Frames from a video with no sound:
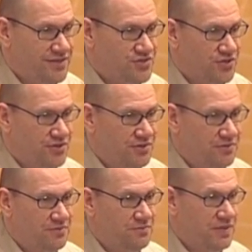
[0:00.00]

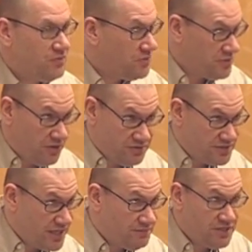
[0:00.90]
So people who aren't
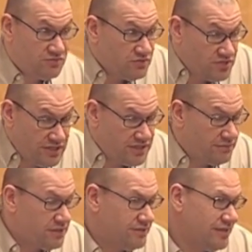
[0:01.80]
skeptics will see something